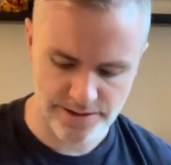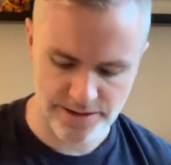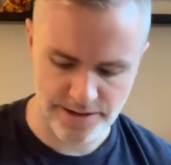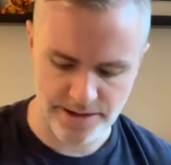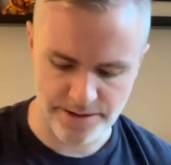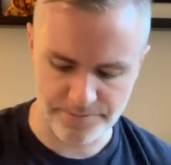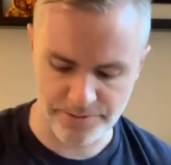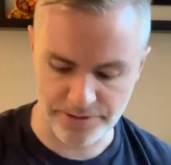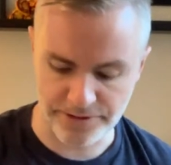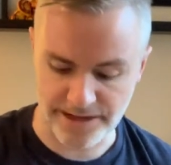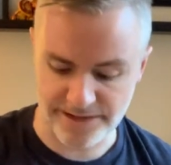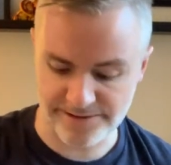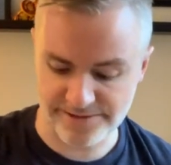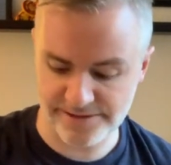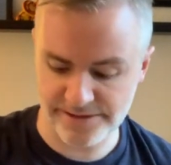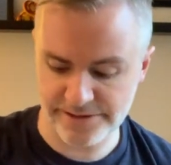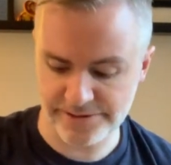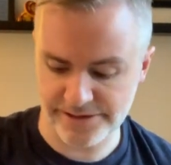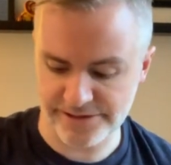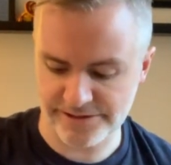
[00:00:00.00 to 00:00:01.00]
um, or that
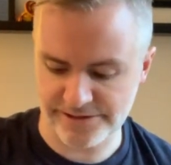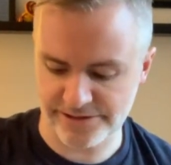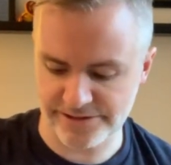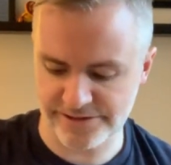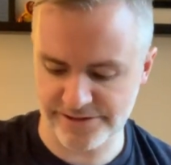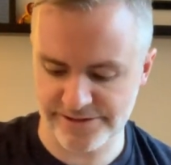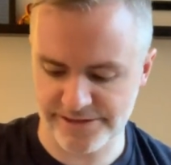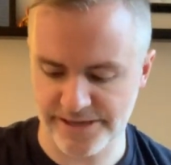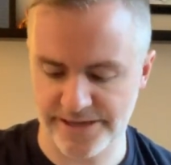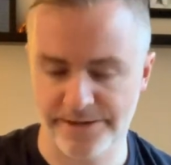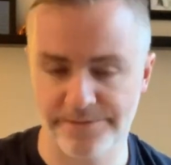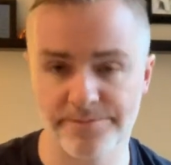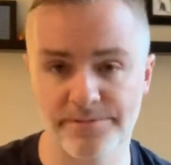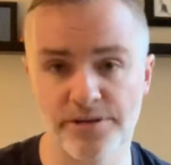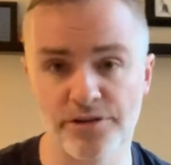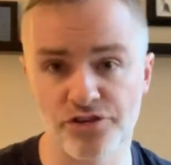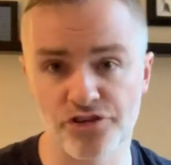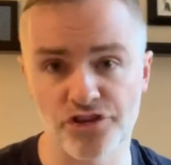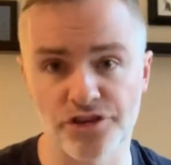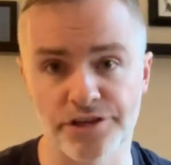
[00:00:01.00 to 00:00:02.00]
series, I should say,
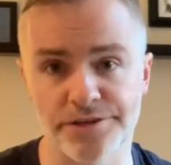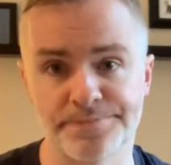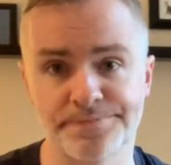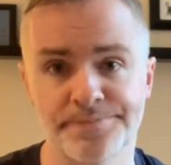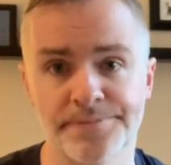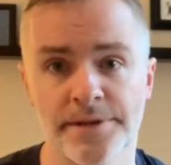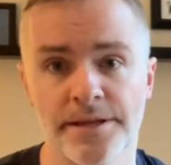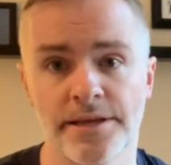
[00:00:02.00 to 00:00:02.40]
you should.